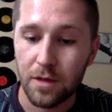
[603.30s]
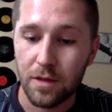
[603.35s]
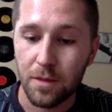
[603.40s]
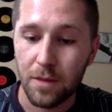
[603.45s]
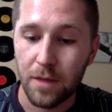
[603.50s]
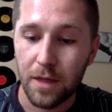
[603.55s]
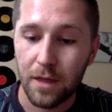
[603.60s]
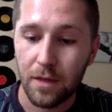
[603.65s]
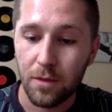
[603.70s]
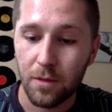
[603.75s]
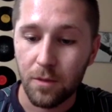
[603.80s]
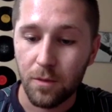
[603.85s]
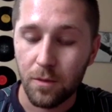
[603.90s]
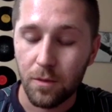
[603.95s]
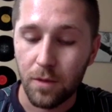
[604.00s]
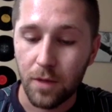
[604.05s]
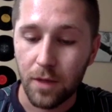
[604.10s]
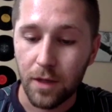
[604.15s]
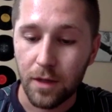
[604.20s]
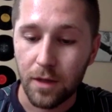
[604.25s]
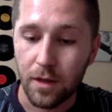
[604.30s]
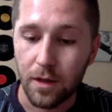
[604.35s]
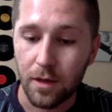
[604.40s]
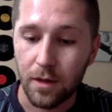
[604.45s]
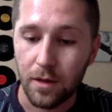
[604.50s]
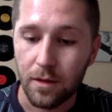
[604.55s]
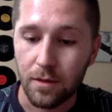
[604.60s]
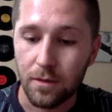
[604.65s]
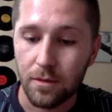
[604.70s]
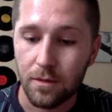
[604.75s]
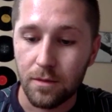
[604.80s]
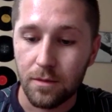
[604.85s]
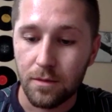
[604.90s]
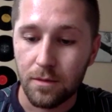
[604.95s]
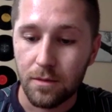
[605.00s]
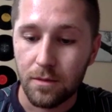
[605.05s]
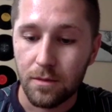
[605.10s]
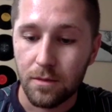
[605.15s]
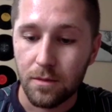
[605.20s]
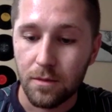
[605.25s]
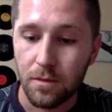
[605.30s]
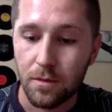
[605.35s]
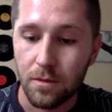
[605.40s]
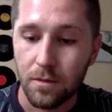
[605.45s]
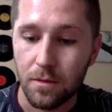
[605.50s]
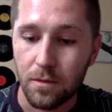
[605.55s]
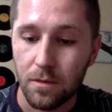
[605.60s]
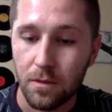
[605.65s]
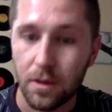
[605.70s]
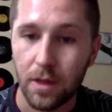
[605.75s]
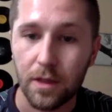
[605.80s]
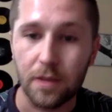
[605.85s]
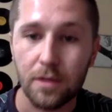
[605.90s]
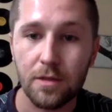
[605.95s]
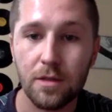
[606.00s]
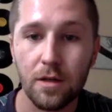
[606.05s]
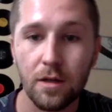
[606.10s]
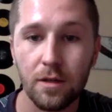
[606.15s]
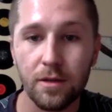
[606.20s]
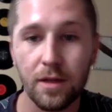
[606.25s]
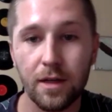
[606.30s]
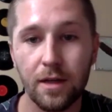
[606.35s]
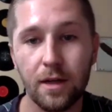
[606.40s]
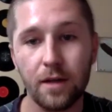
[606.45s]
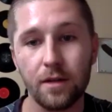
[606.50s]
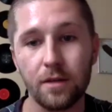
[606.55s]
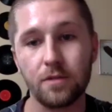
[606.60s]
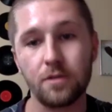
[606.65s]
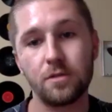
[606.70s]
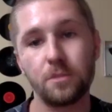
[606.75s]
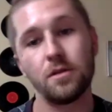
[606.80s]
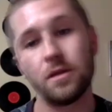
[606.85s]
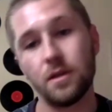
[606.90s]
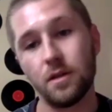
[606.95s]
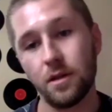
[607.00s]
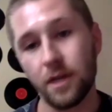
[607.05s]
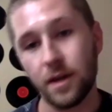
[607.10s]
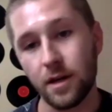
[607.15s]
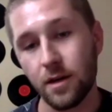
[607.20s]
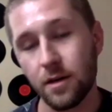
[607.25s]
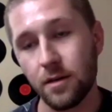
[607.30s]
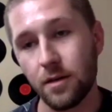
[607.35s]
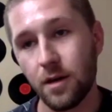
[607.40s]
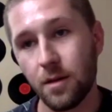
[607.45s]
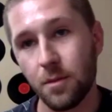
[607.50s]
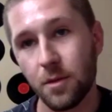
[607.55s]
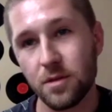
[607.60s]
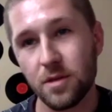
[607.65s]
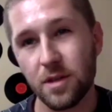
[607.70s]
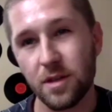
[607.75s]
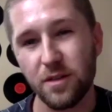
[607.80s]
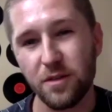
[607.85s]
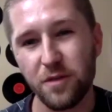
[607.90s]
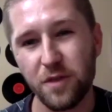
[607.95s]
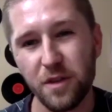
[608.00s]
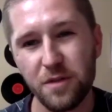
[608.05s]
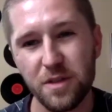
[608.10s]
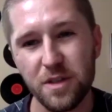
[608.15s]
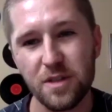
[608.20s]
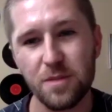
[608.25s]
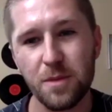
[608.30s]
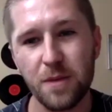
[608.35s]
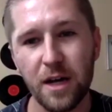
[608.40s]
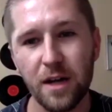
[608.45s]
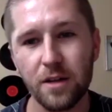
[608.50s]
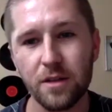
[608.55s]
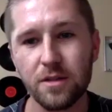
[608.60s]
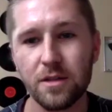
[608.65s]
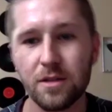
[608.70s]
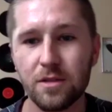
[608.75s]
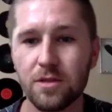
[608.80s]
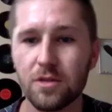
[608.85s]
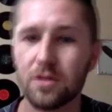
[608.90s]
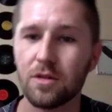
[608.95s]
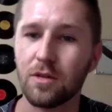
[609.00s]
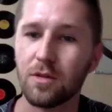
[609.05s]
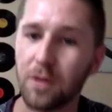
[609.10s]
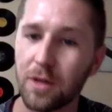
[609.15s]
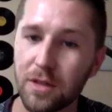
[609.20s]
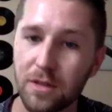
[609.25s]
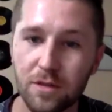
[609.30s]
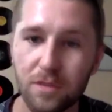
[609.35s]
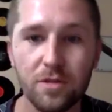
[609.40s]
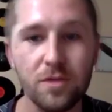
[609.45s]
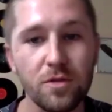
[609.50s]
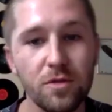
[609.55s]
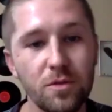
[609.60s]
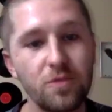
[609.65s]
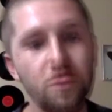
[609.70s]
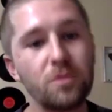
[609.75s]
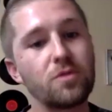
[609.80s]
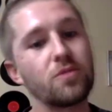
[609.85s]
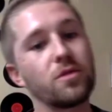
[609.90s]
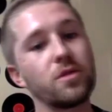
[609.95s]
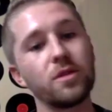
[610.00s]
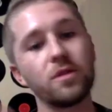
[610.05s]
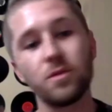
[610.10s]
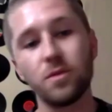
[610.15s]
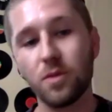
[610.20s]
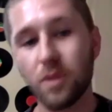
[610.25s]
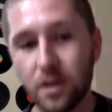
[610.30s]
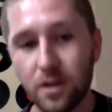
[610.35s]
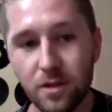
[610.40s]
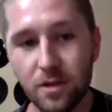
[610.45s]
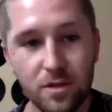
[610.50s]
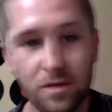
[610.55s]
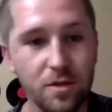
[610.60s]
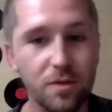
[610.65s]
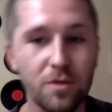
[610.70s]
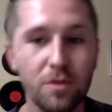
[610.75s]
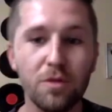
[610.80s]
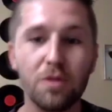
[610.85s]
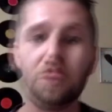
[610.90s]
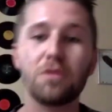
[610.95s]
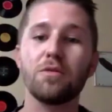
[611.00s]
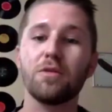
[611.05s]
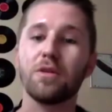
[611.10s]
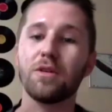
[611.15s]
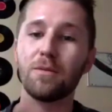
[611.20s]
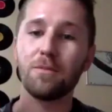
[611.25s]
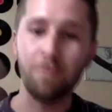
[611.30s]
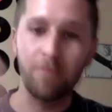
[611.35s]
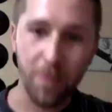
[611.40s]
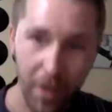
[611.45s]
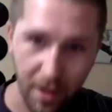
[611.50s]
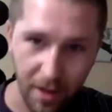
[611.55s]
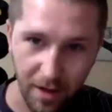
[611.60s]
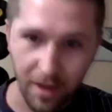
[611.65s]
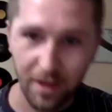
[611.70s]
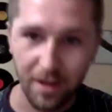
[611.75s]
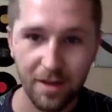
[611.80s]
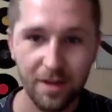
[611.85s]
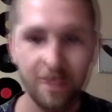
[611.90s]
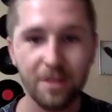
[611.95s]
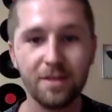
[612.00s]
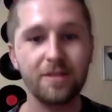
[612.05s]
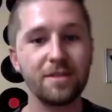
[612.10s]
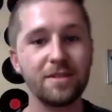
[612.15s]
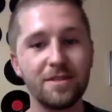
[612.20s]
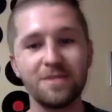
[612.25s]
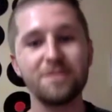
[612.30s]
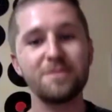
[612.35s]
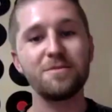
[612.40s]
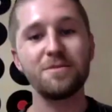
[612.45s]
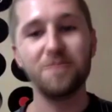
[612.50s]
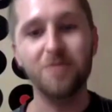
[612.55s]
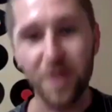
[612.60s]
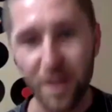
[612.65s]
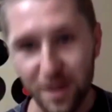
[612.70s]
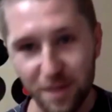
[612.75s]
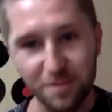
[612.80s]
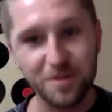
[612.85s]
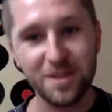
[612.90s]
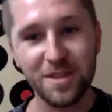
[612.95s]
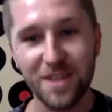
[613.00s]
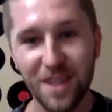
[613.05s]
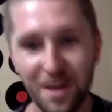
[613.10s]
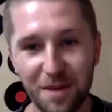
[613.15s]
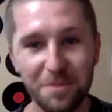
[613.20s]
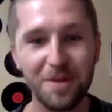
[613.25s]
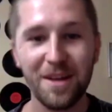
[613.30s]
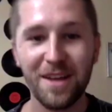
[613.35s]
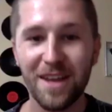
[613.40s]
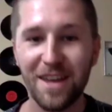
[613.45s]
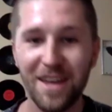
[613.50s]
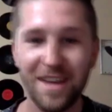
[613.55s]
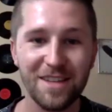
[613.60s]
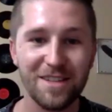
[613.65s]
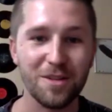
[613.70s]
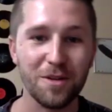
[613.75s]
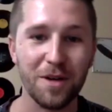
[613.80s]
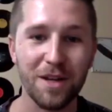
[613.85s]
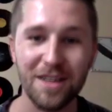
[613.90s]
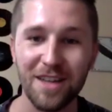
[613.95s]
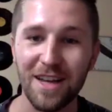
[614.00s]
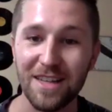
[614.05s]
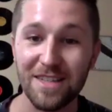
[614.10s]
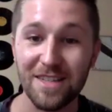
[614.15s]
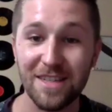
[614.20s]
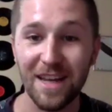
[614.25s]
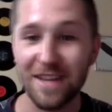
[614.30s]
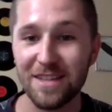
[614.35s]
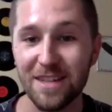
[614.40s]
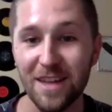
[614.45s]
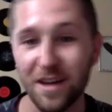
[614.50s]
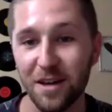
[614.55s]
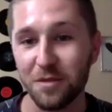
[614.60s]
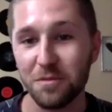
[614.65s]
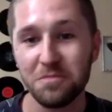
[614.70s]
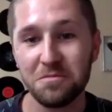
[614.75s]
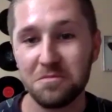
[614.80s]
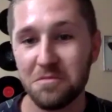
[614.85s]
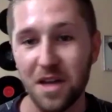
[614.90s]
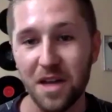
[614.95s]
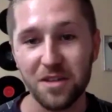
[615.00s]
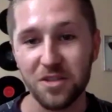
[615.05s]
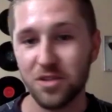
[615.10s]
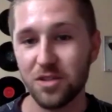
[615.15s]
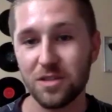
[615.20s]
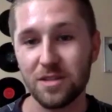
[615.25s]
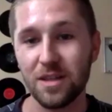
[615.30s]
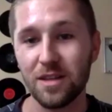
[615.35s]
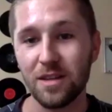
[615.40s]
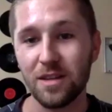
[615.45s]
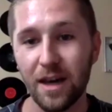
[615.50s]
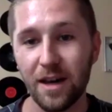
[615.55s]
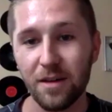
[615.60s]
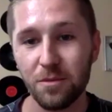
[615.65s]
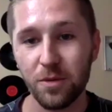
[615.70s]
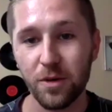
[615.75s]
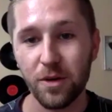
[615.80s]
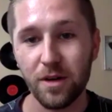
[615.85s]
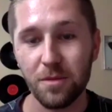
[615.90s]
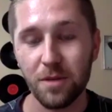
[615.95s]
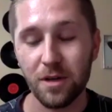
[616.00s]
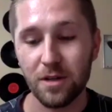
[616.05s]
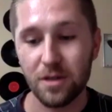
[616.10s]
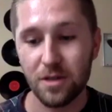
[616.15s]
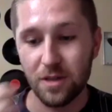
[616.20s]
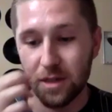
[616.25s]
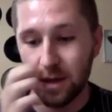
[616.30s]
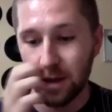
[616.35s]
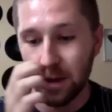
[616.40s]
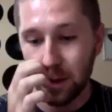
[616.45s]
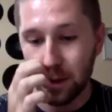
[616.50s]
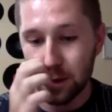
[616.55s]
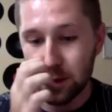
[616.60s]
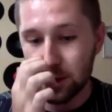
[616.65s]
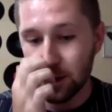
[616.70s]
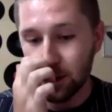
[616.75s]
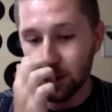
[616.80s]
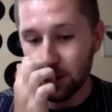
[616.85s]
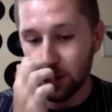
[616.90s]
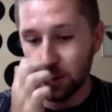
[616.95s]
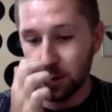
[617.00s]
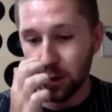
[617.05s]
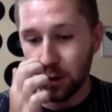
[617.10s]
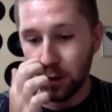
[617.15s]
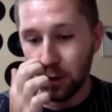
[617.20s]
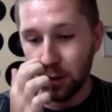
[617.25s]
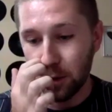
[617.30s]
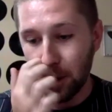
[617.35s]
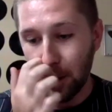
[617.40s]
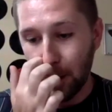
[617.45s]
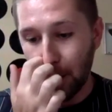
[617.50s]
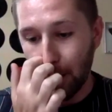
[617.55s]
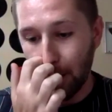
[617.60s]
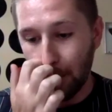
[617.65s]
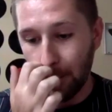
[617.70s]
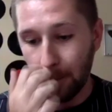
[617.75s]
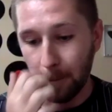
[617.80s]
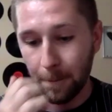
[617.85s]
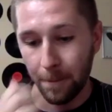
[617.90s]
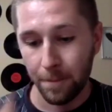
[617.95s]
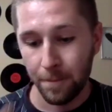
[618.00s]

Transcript: make like a song that kind of like a almost like a 50s ballad that just go 1 2 3 1 2 3 bam bam stop. So yeah. I sat down and just did that pretty much, and I started with I